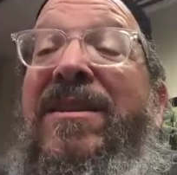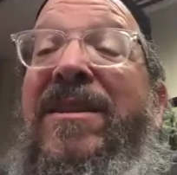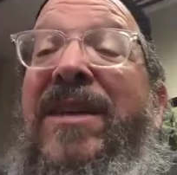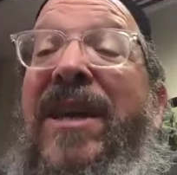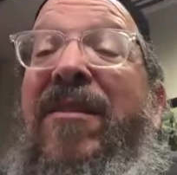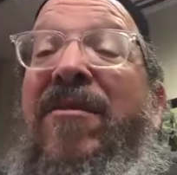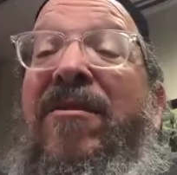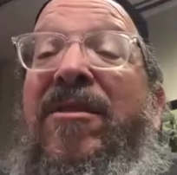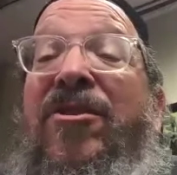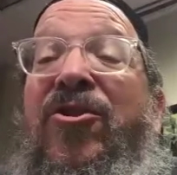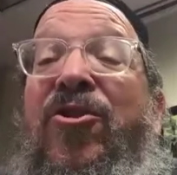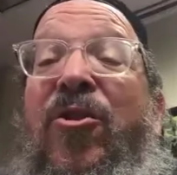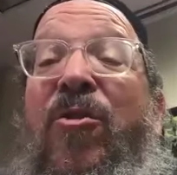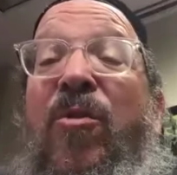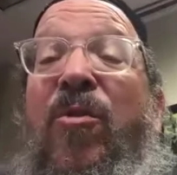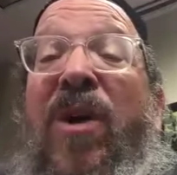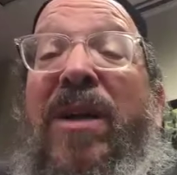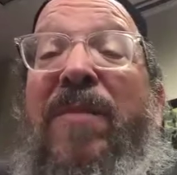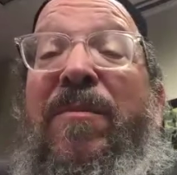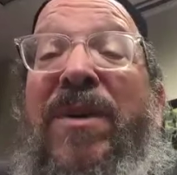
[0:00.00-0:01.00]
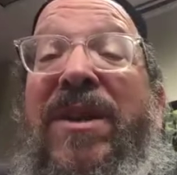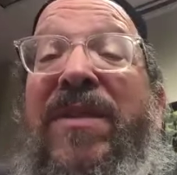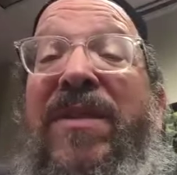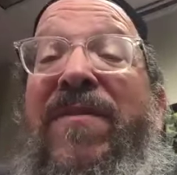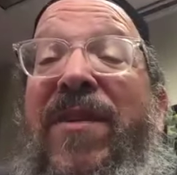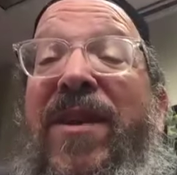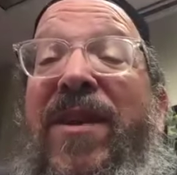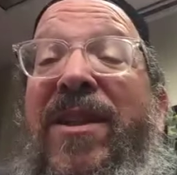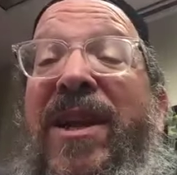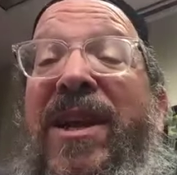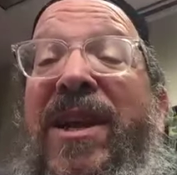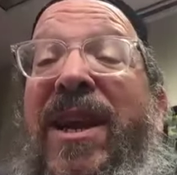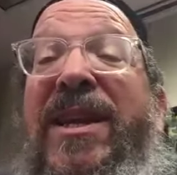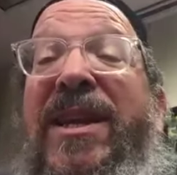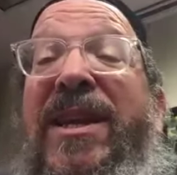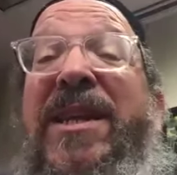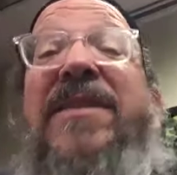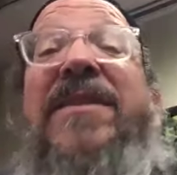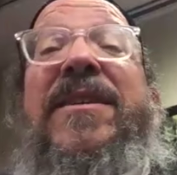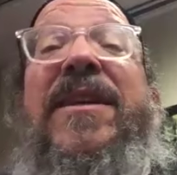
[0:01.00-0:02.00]
entirely sure why, but it felt like I
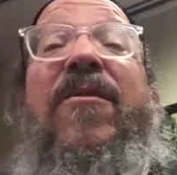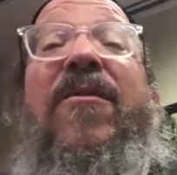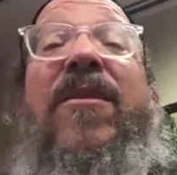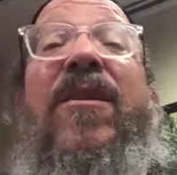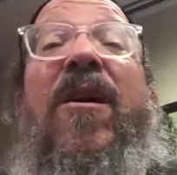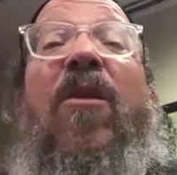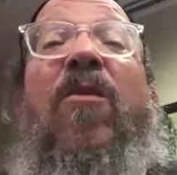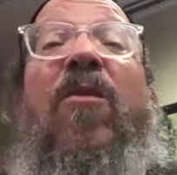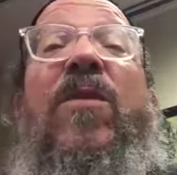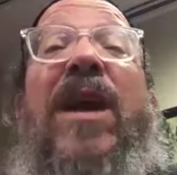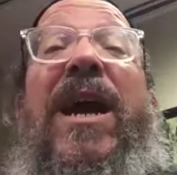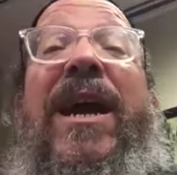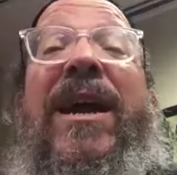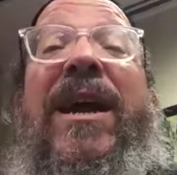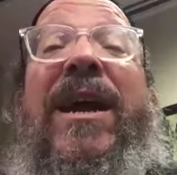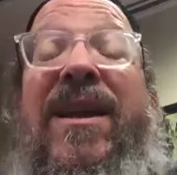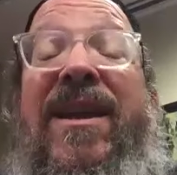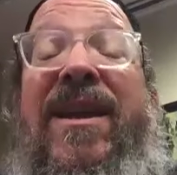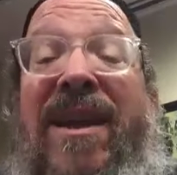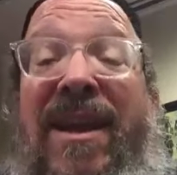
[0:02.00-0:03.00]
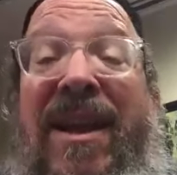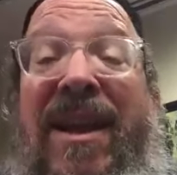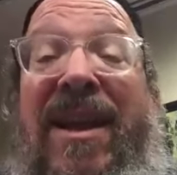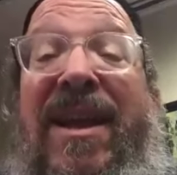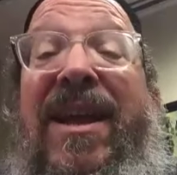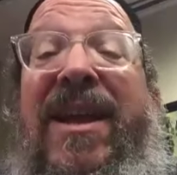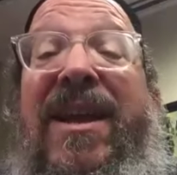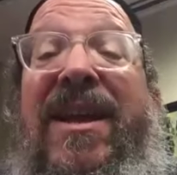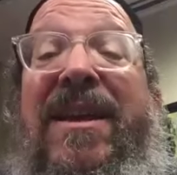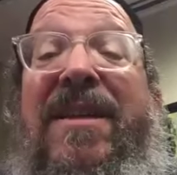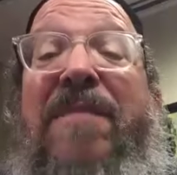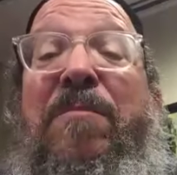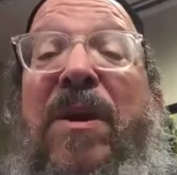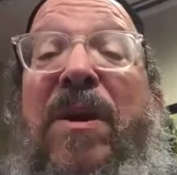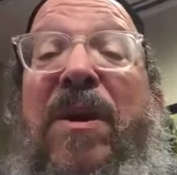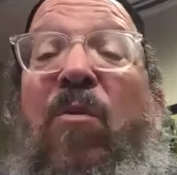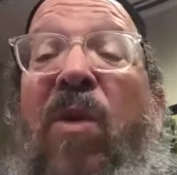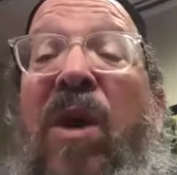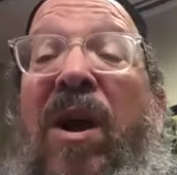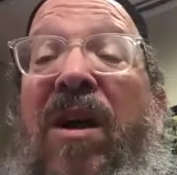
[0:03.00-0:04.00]
needed to hear it. Okay.
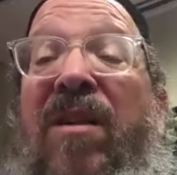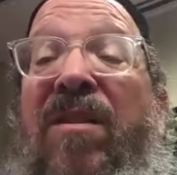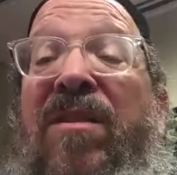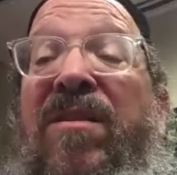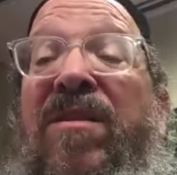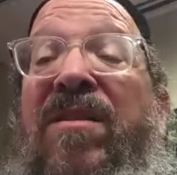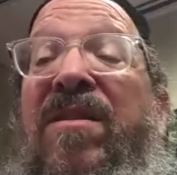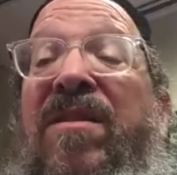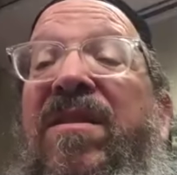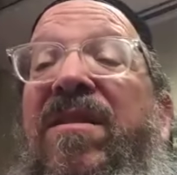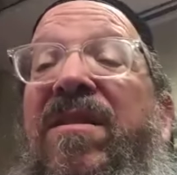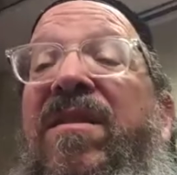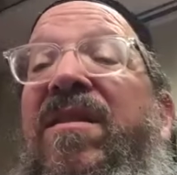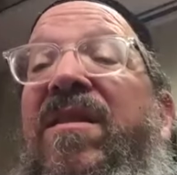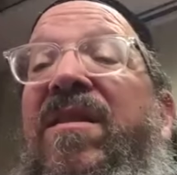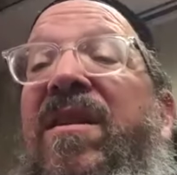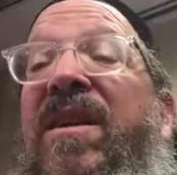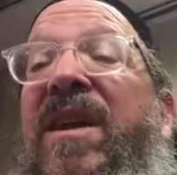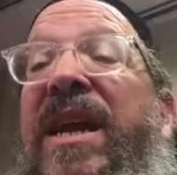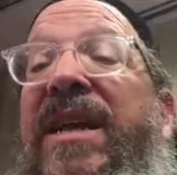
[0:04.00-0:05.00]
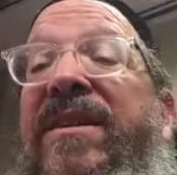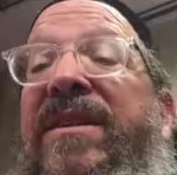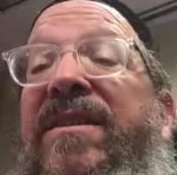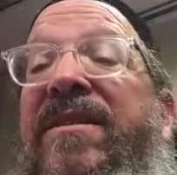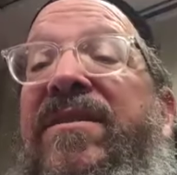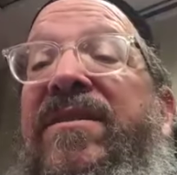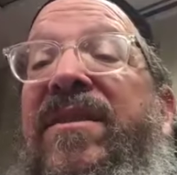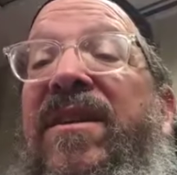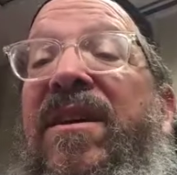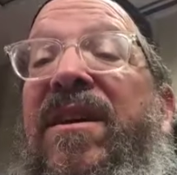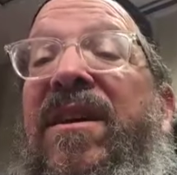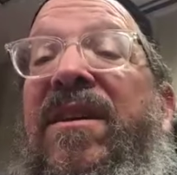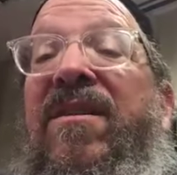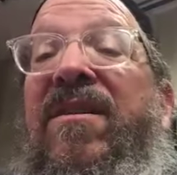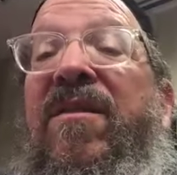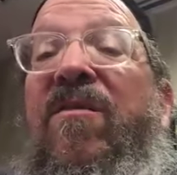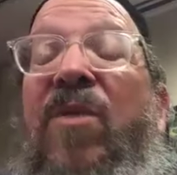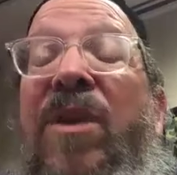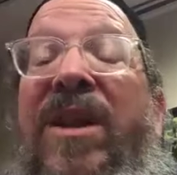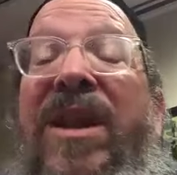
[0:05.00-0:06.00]
Be well. And
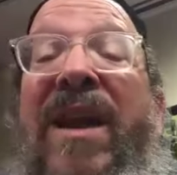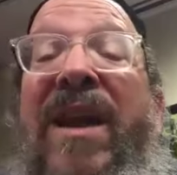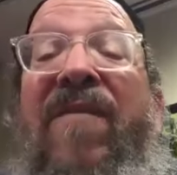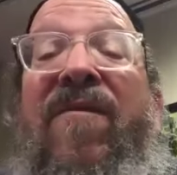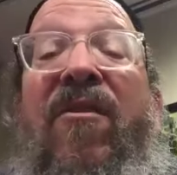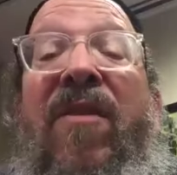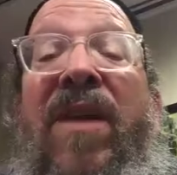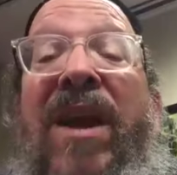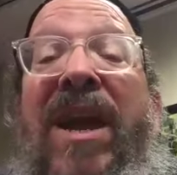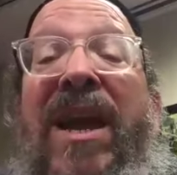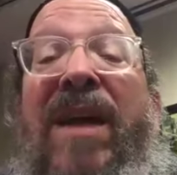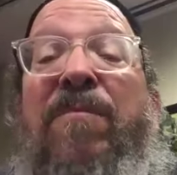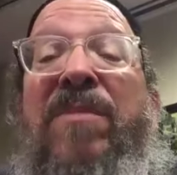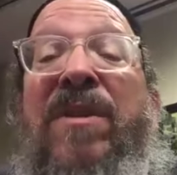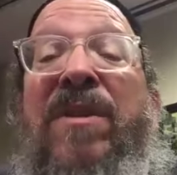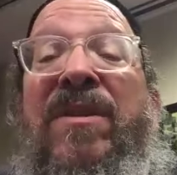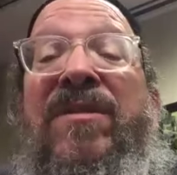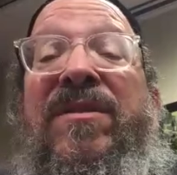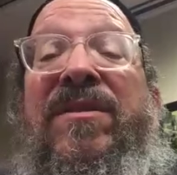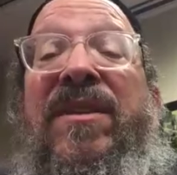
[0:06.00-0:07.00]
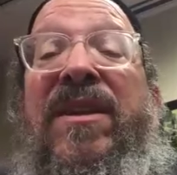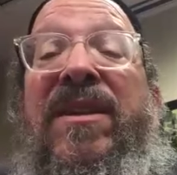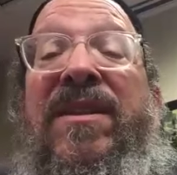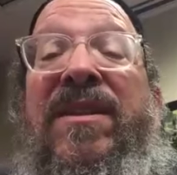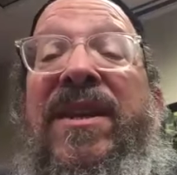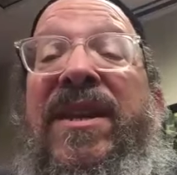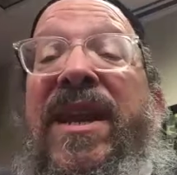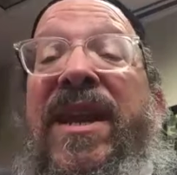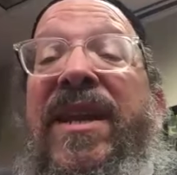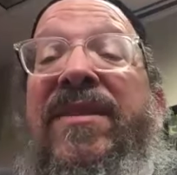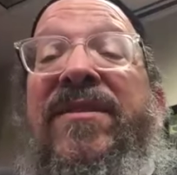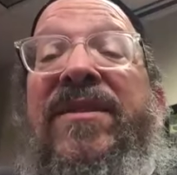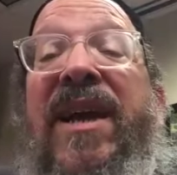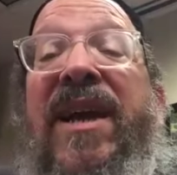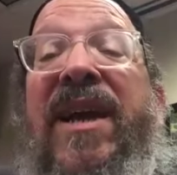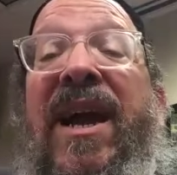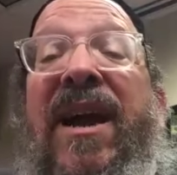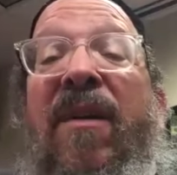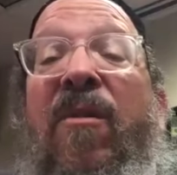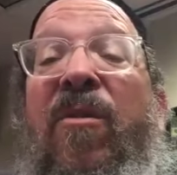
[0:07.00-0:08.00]
whatever happens in the next
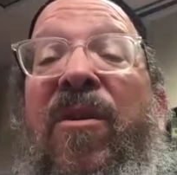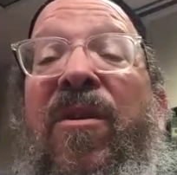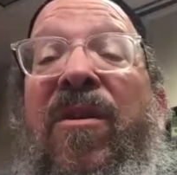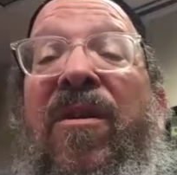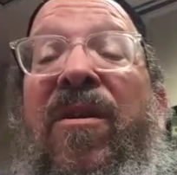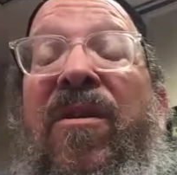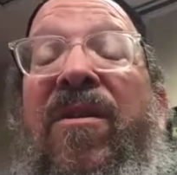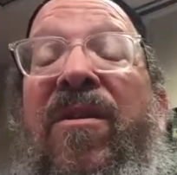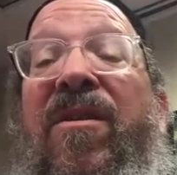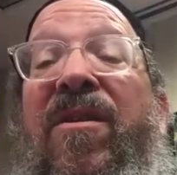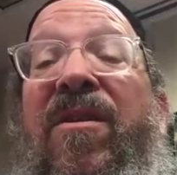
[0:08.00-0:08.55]
hour,